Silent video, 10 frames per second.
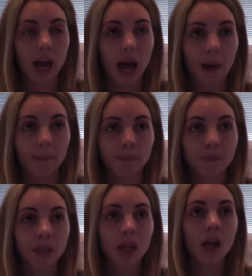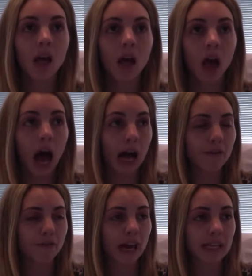I
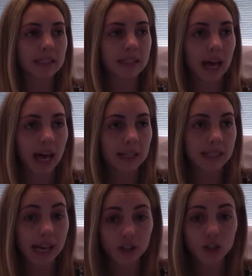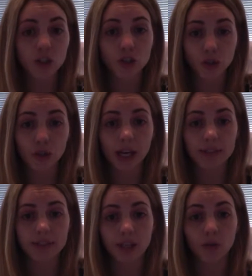found that, yes, you do get
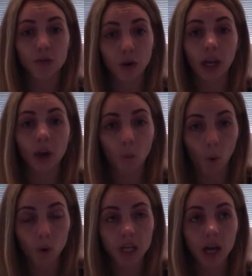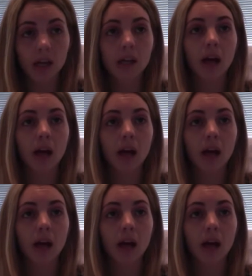sick of drinking water,